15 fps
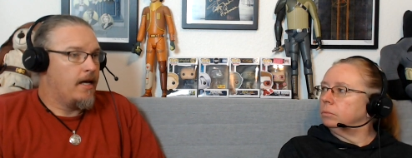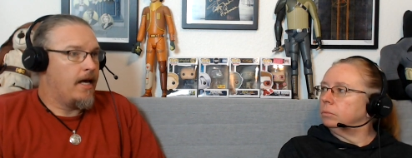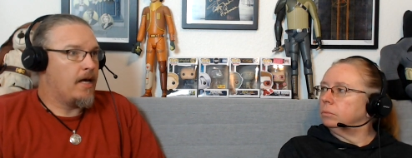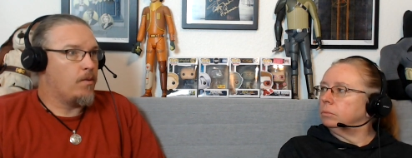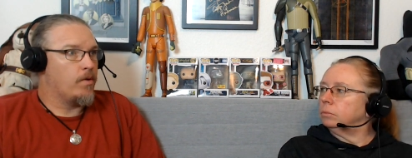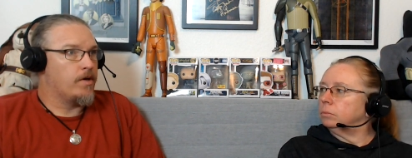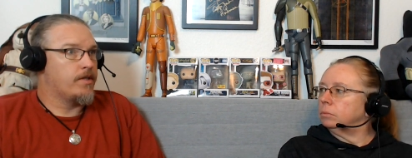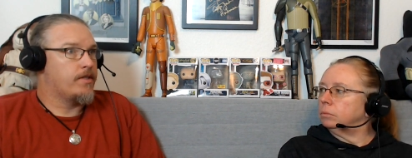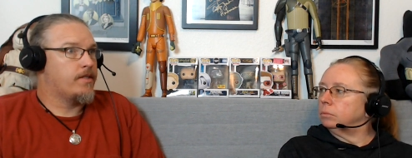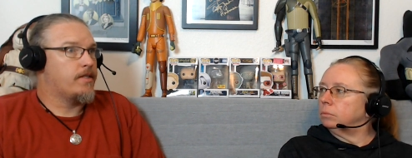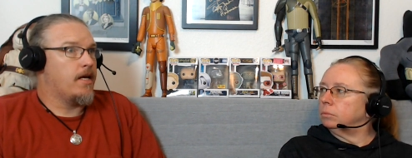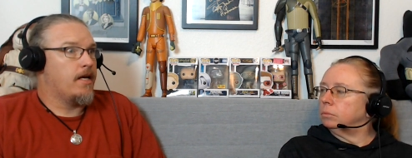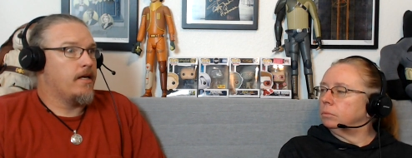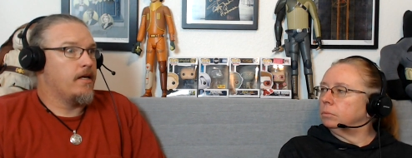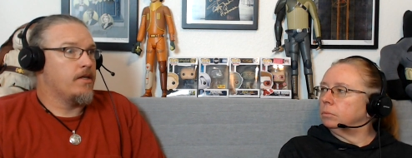Speaker 1: Hayward
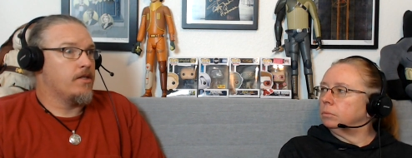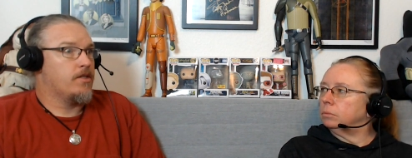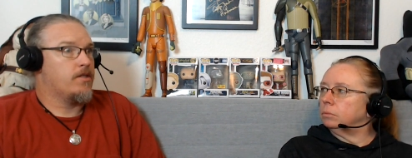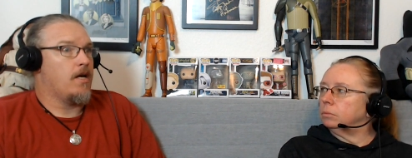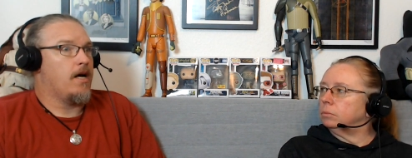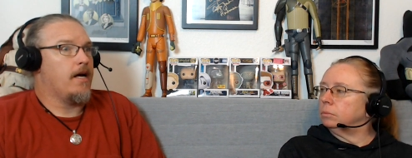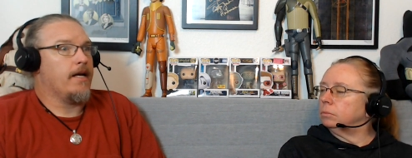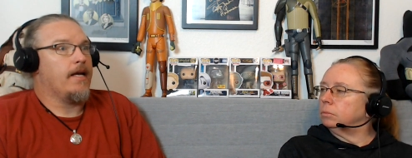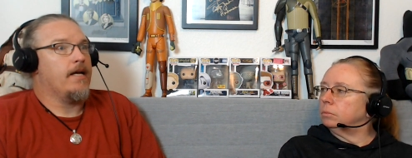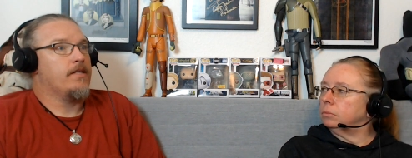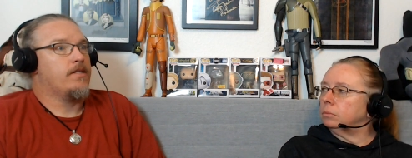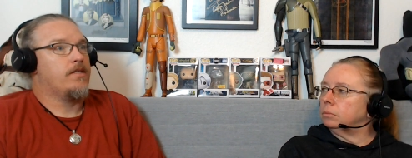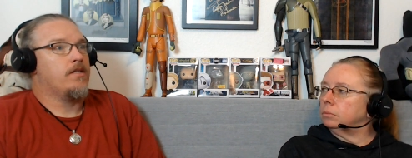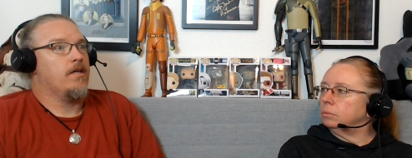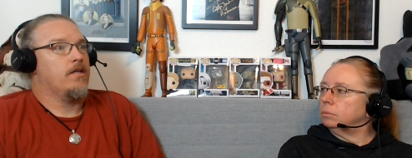says, "I
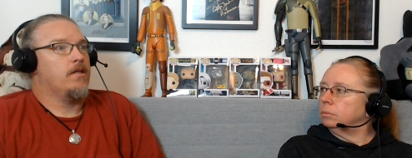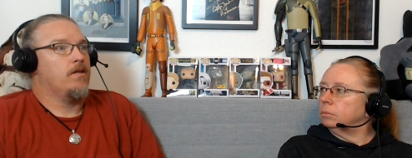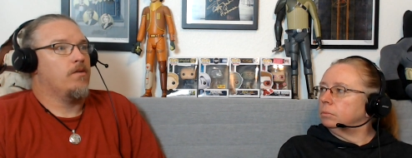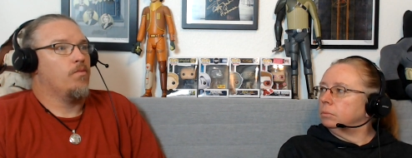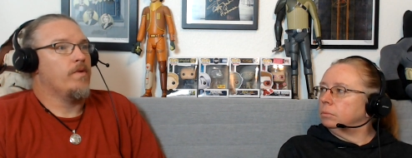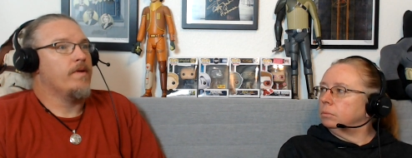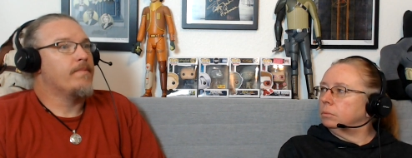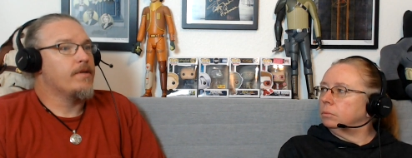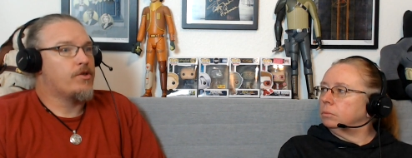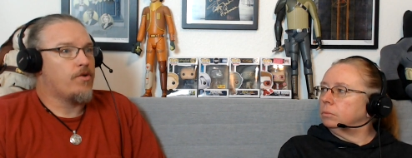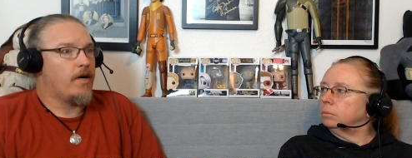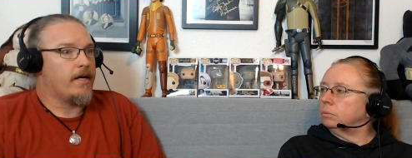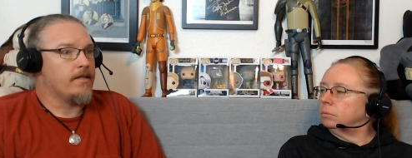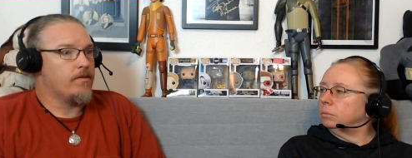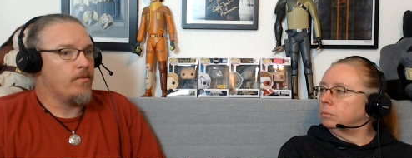guess uh, we've been
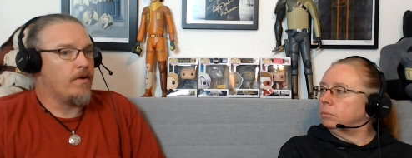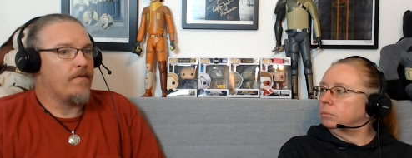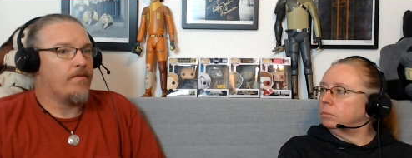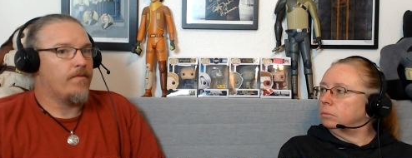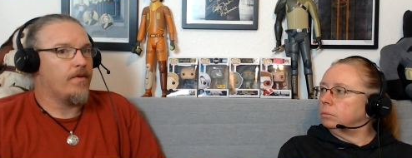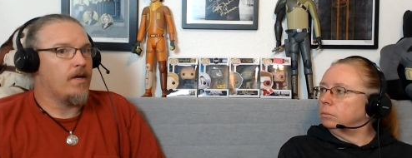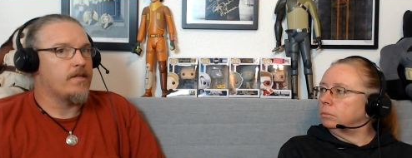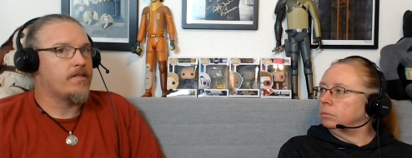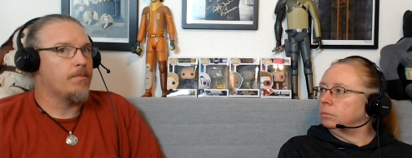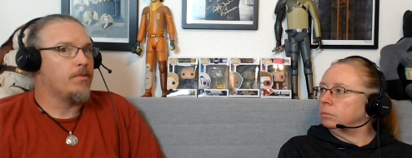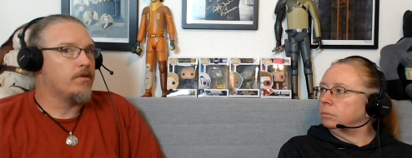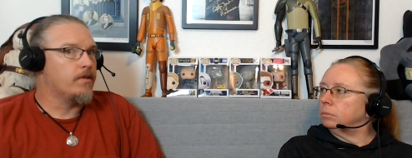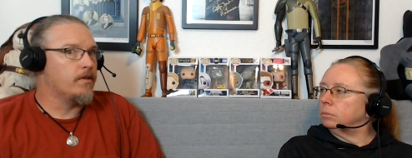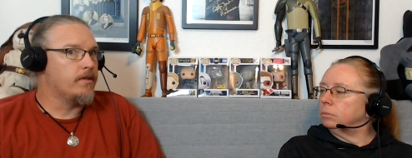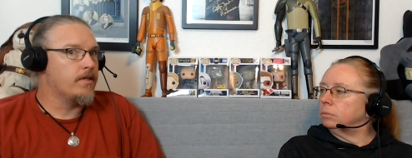trying. We've
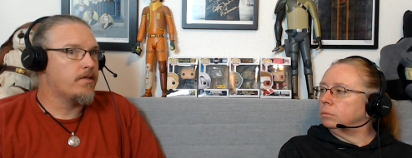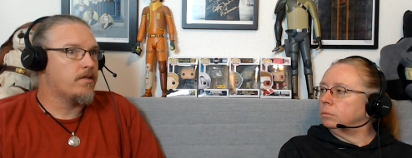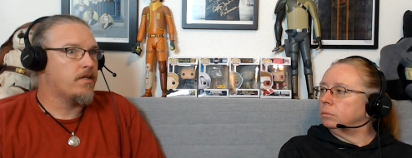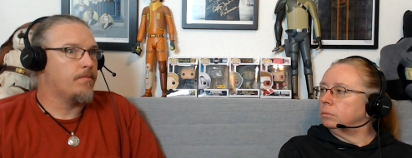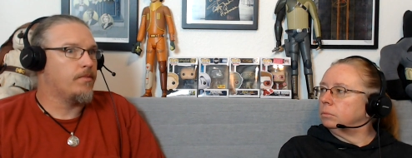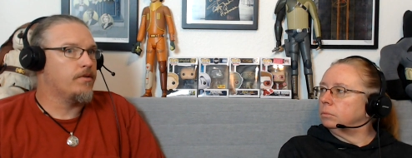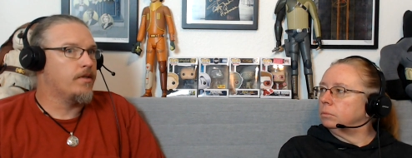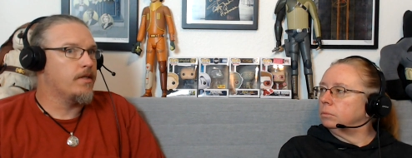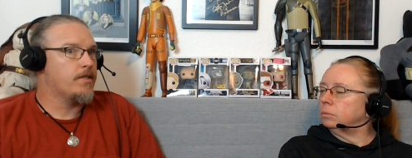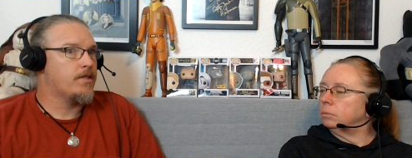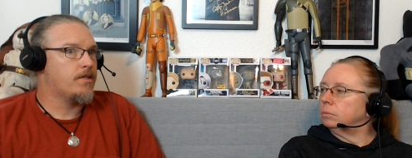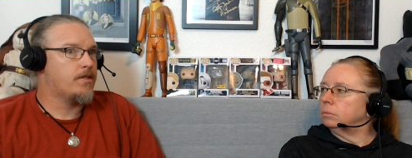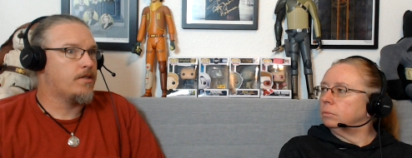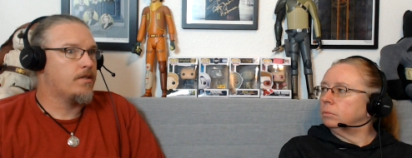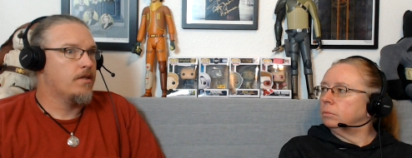assembled and disassembled
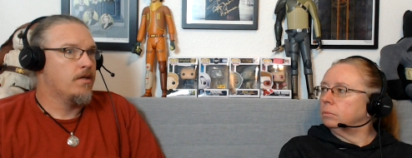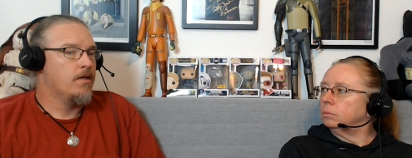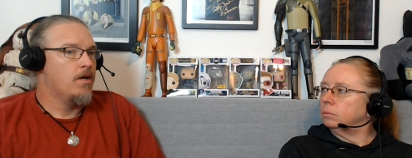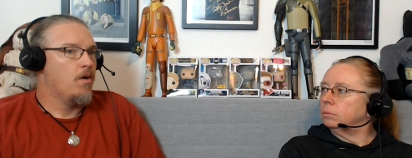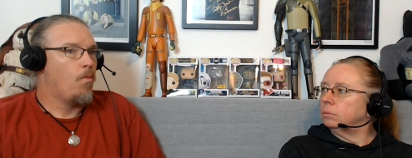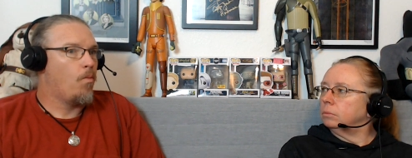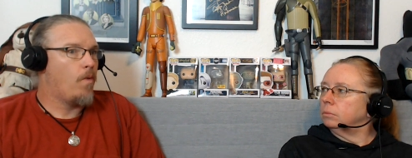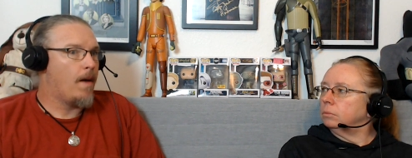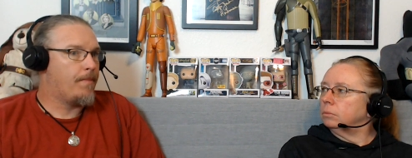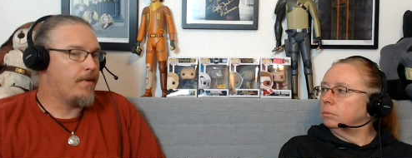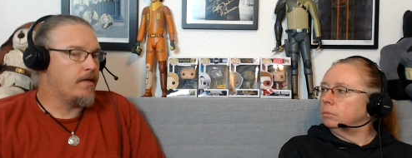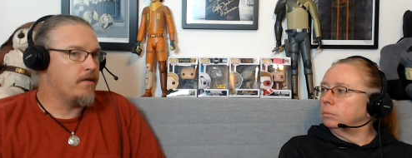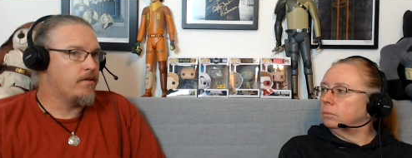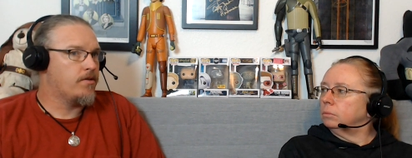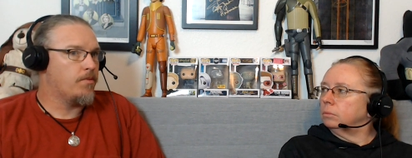this
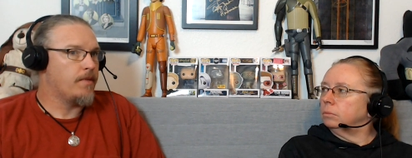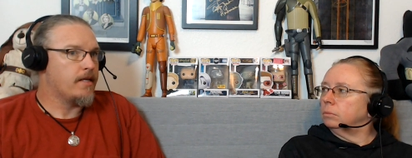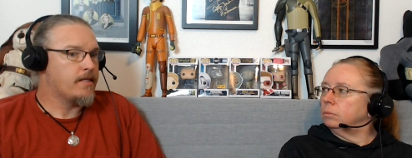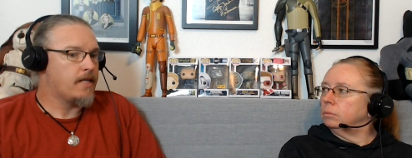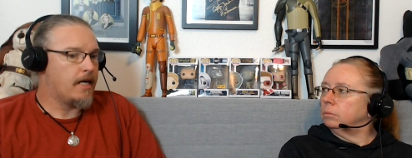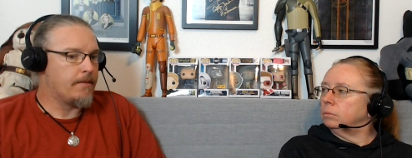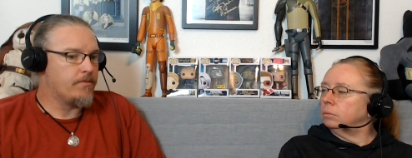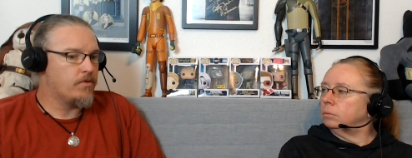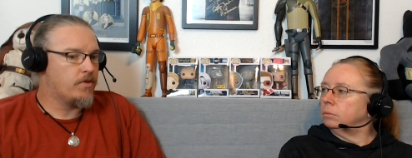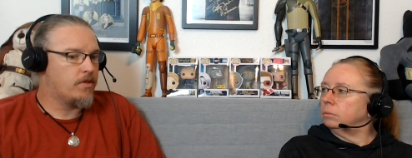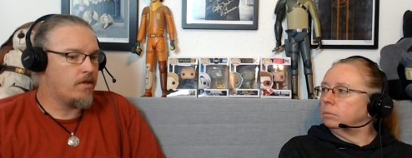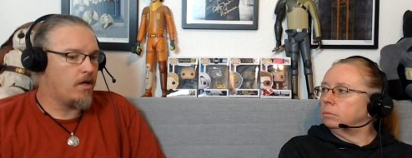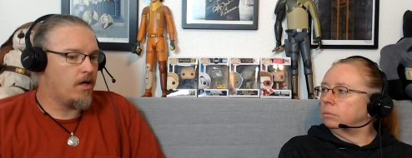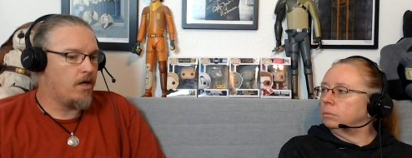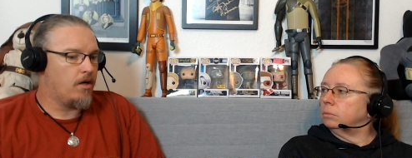weapon so many
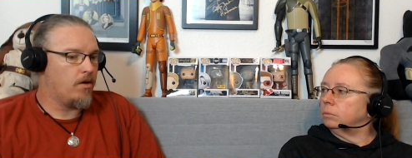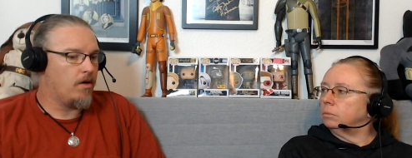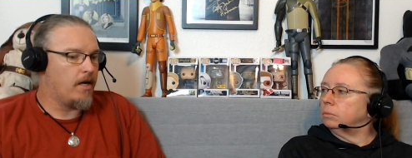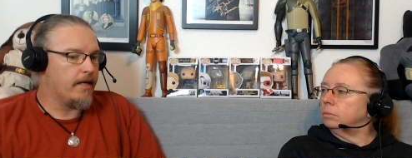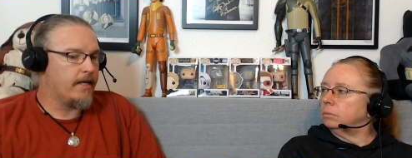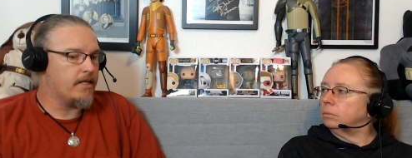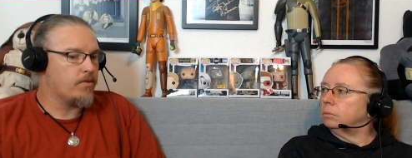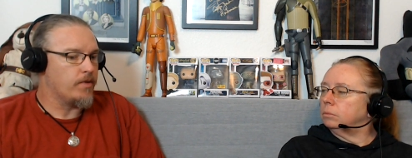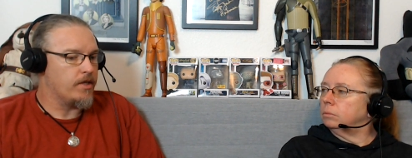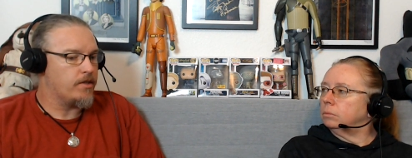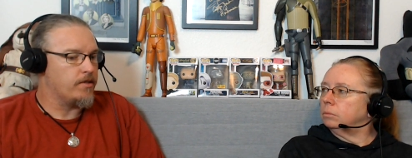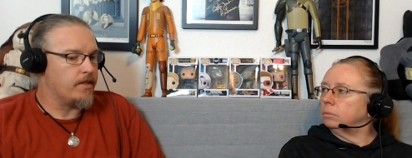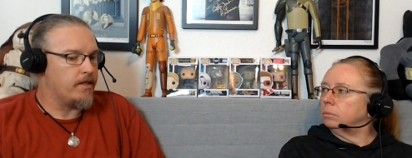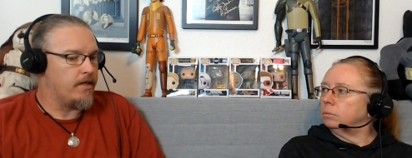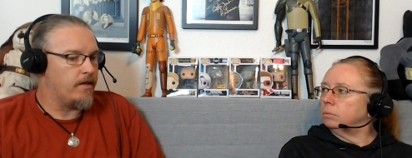times. Uh, I guess we
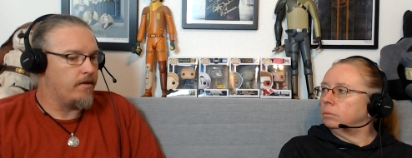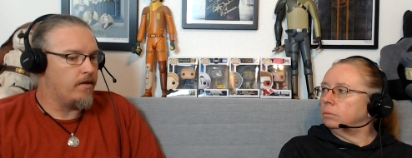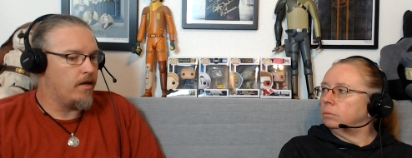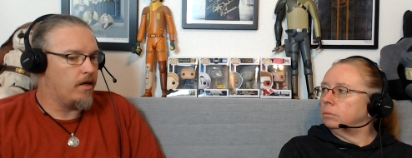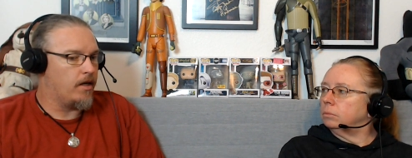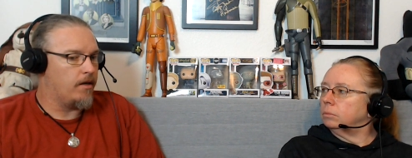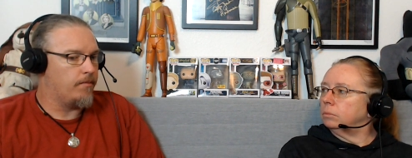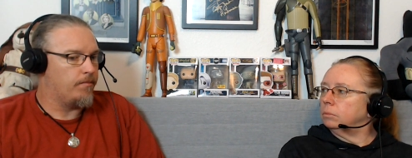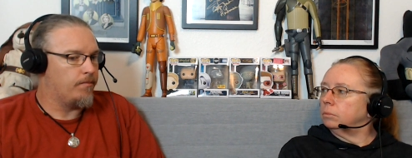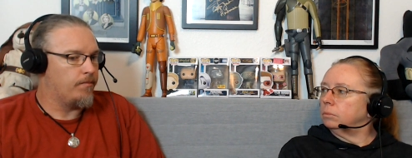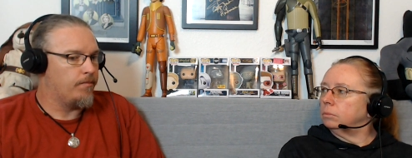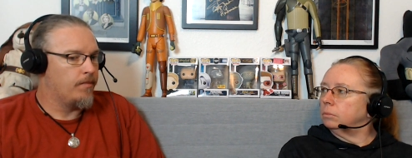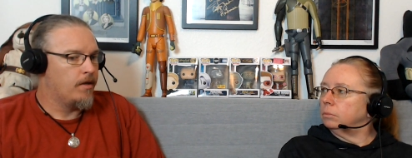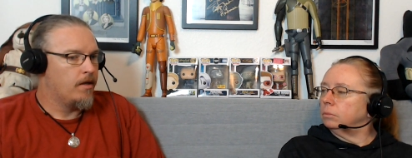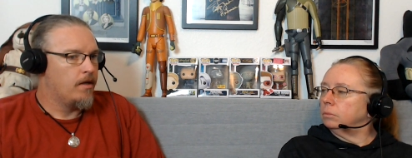just needed um,